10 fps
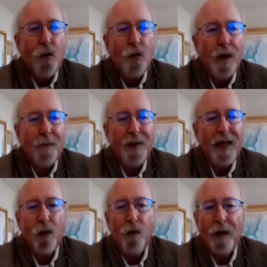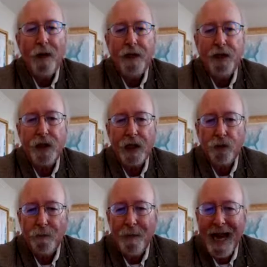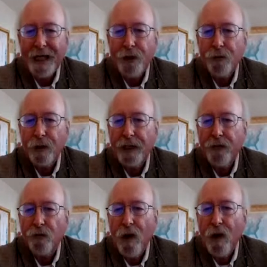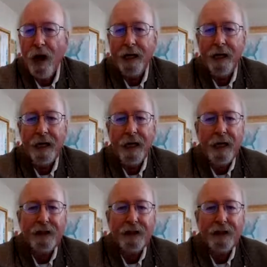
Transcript: when people would just manually run